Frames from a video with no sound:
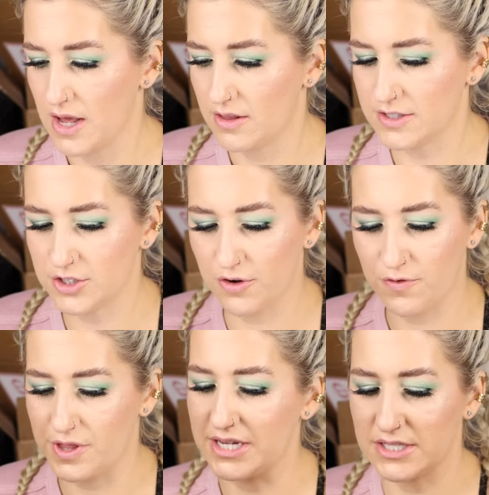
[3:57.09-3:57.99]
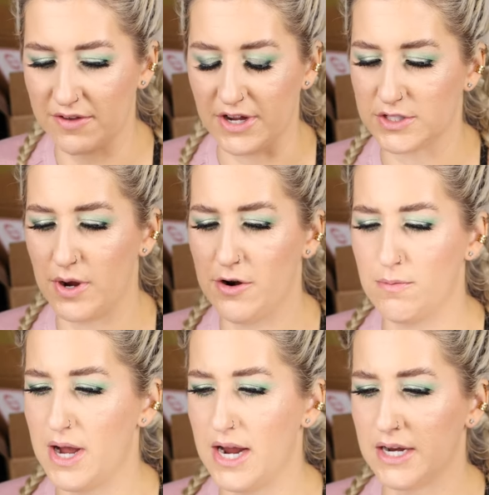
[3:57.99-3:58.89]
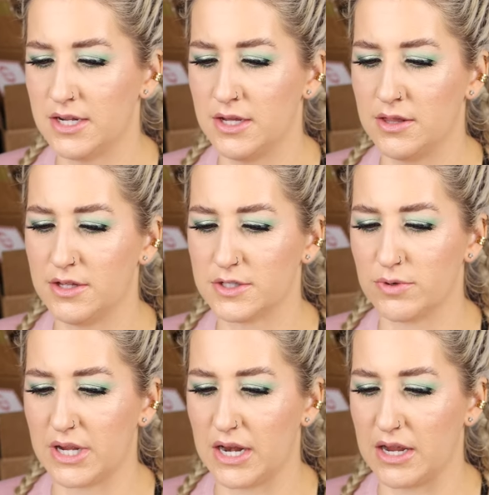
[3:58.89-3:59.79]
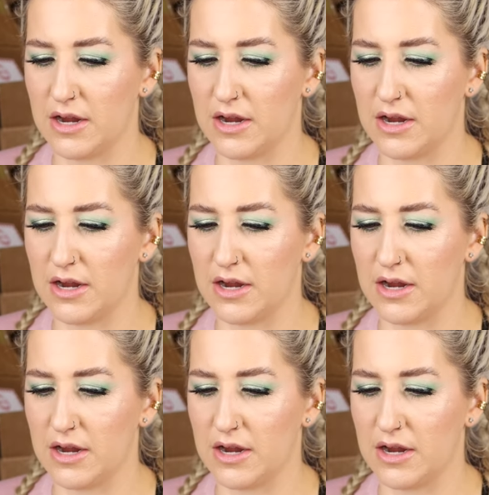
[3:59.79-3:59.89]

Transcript: This is good for Thanksgiving, so I don't mind this one getting